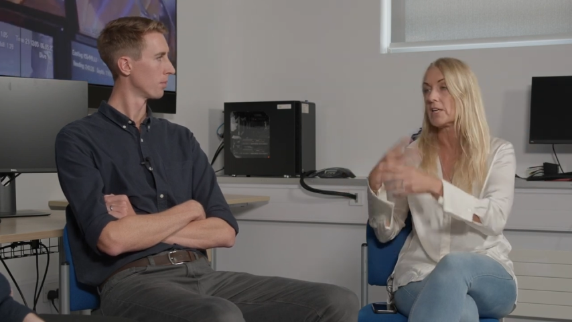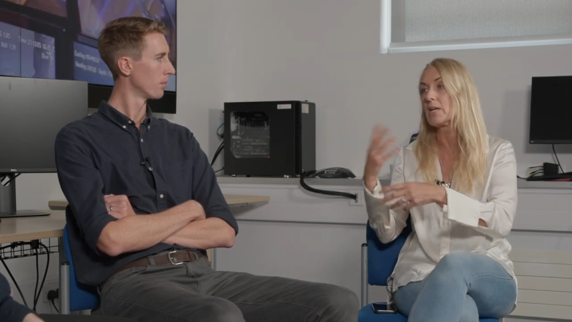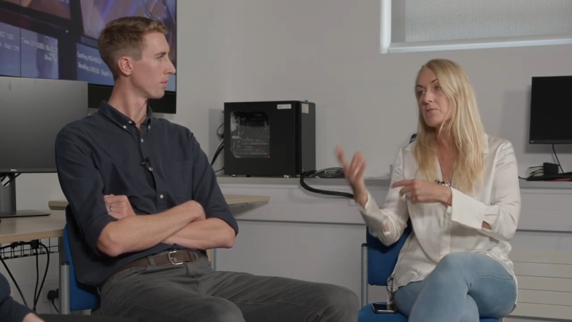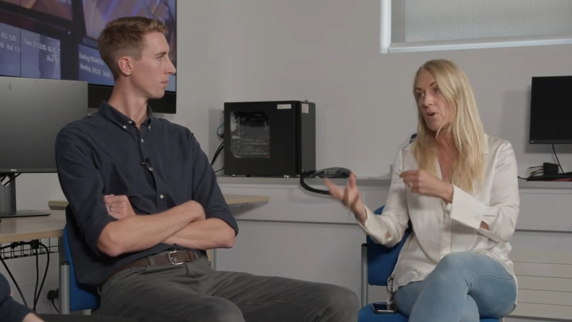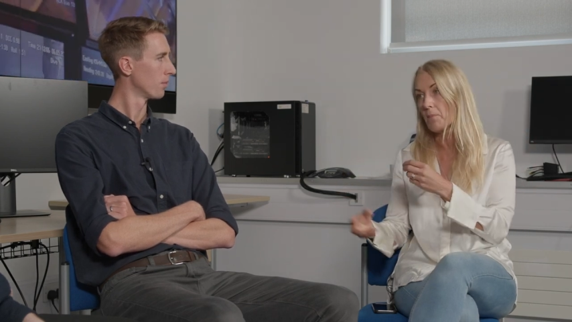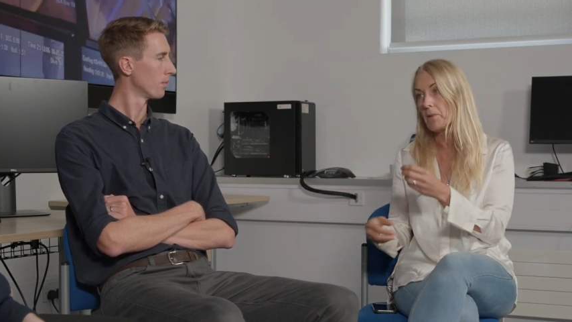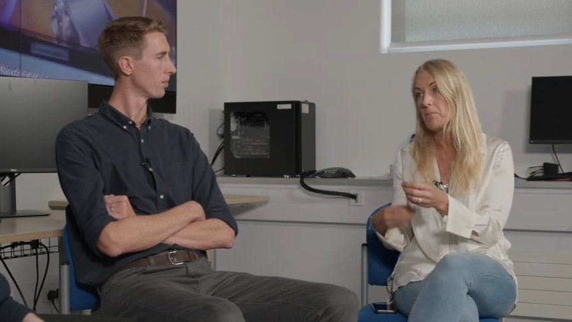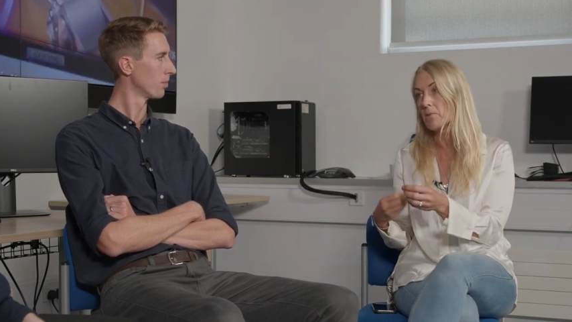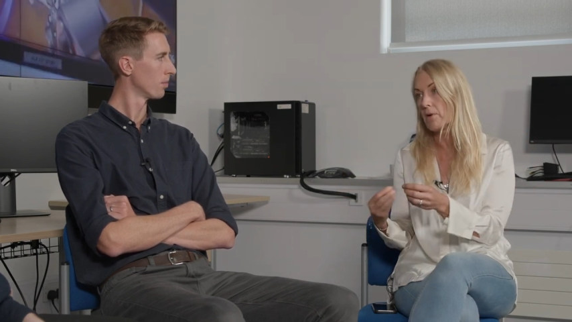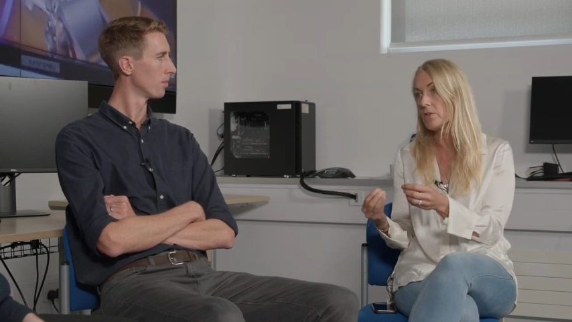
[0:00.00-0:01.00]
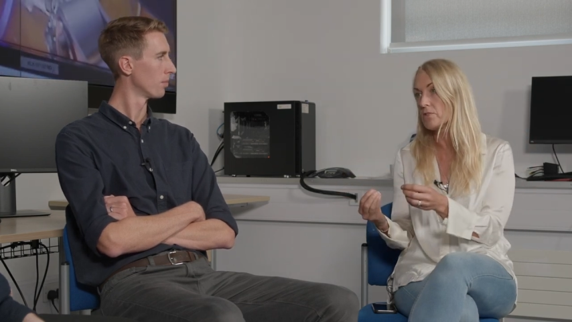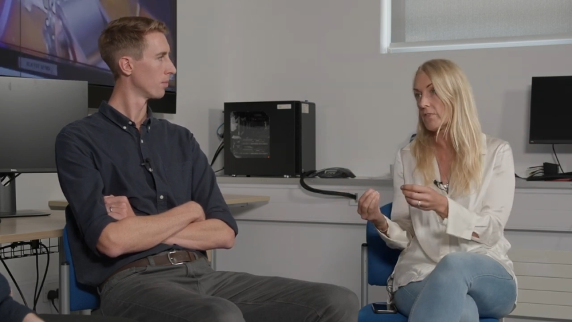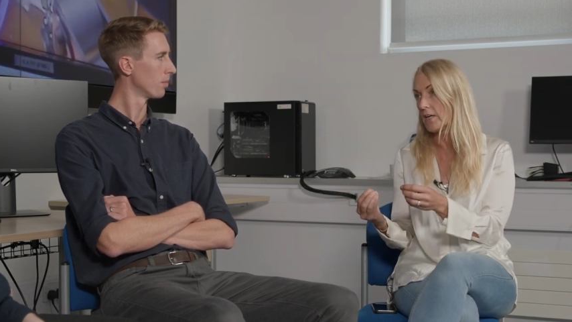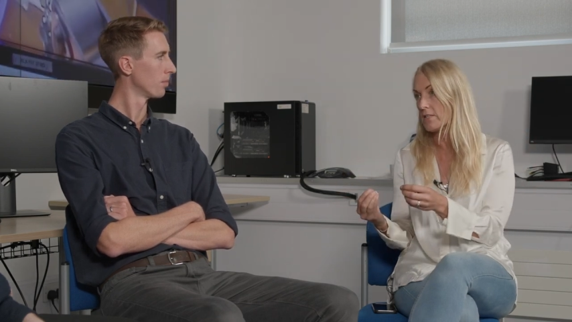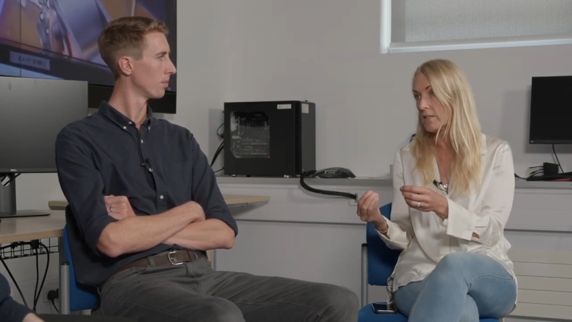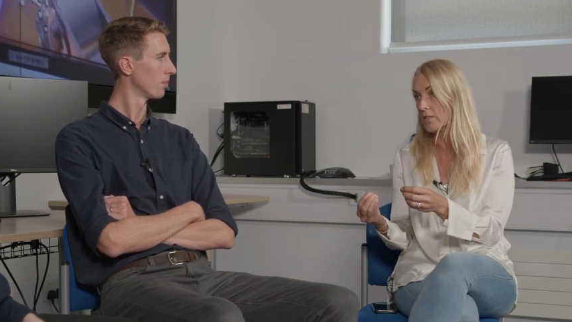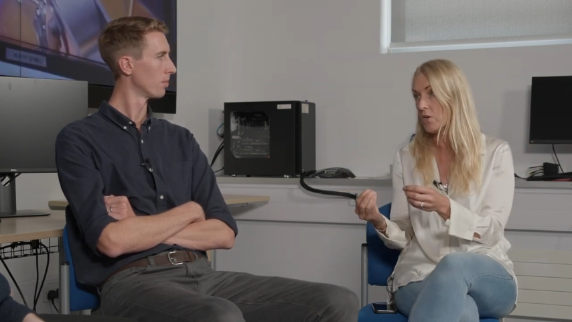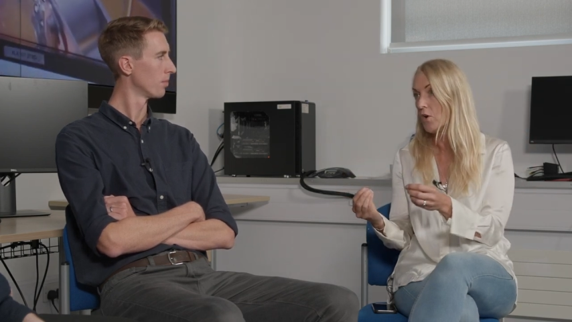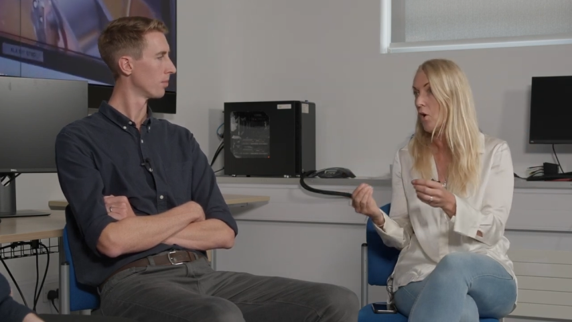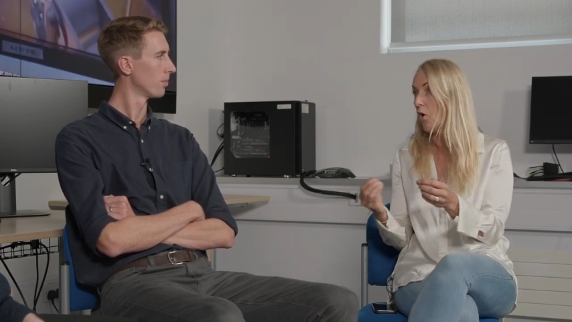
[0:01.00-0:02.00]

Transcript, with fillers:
Speaker 1: So it keeps our yeah. people motivated